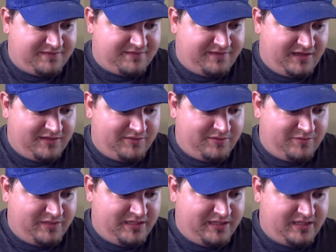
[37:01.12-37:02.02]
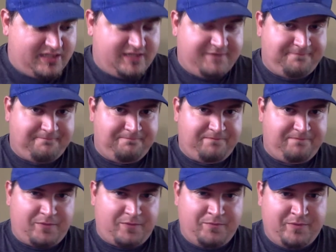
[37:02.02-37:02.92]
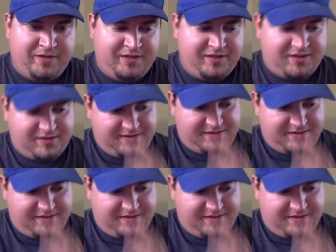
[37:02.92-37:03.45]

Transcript: the following week with